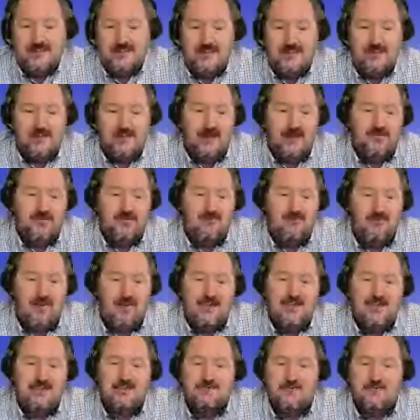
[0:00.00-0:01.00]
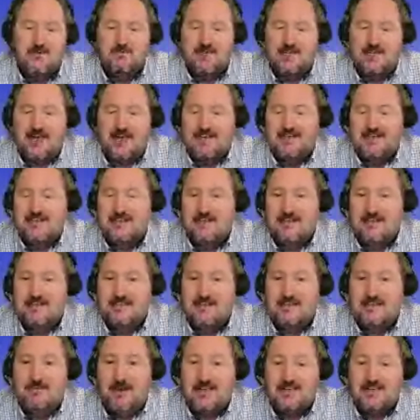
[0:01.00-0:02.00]
you have a range of obligations to
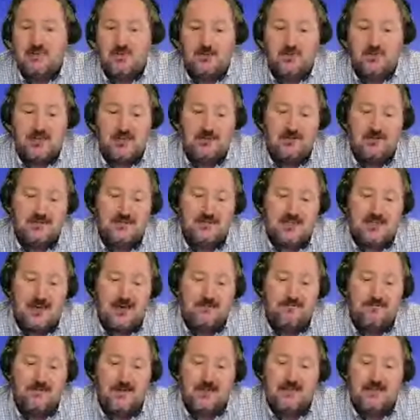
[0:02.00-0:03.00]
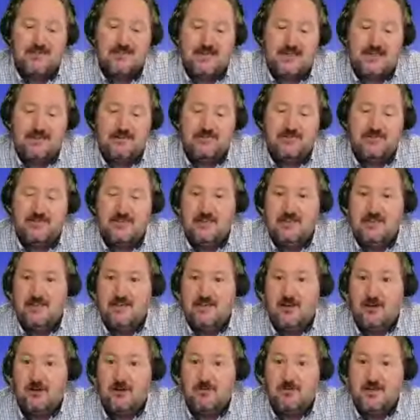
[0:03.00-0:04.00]
make sure that your staff are skilled,
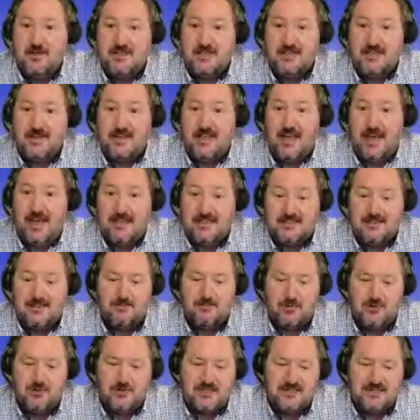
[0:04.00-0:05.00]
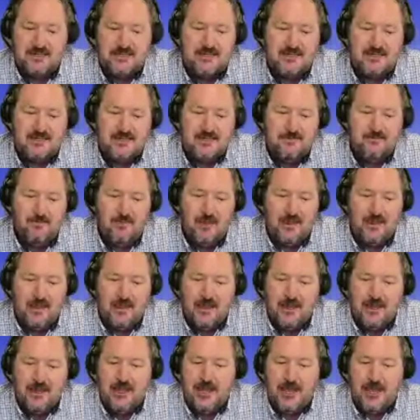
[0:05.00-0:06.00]
competent and supported.
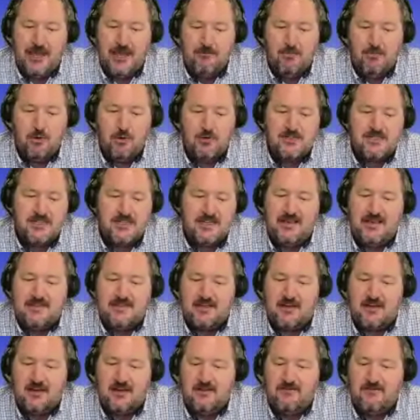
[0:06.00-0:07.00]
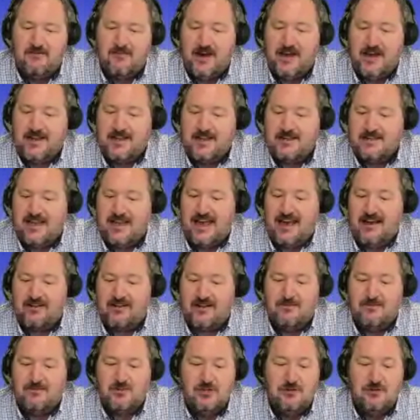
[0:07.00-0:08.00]
Importantly, these are codified
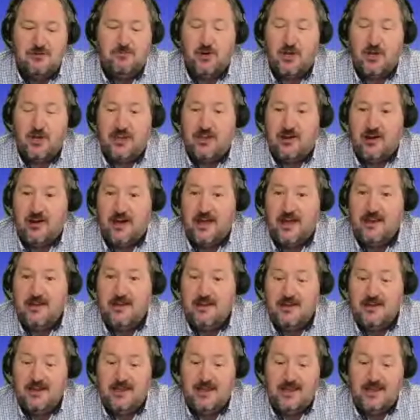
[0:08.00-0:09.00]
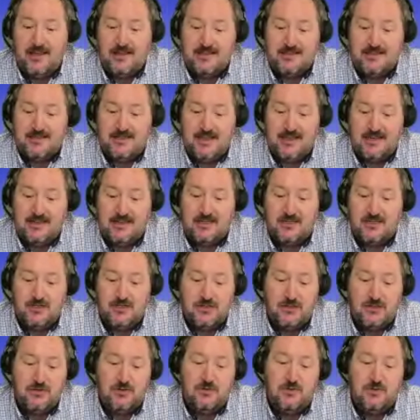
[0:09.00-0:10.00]
under Outcome 2.9 in
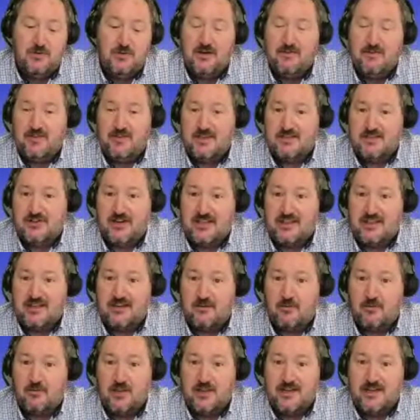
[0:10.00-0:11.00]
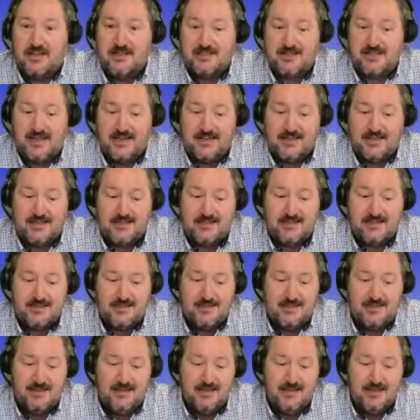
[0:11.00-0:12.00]
Standard 2 of the Strength and Quality
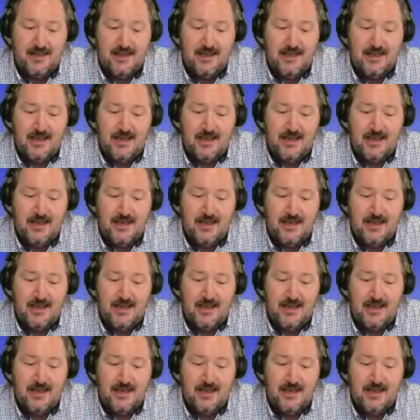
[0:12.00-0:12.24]
Standards.